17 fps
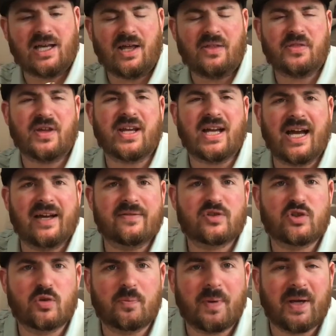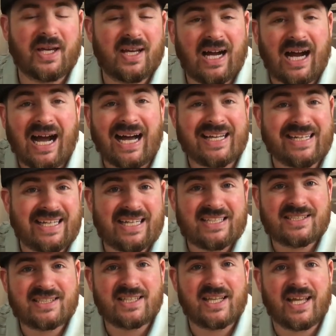I think I have two big
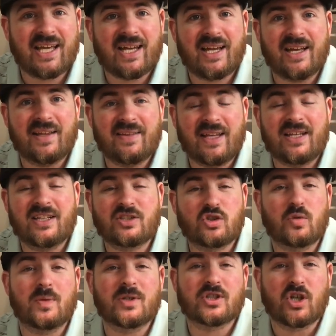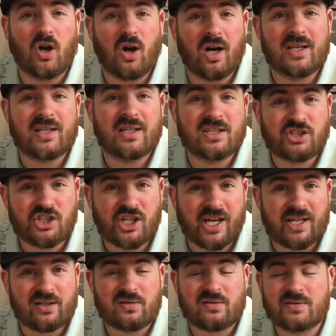IDs in there, and then there's too much cotton in the
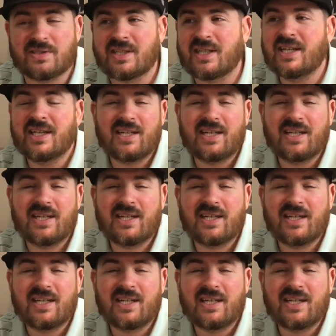channels.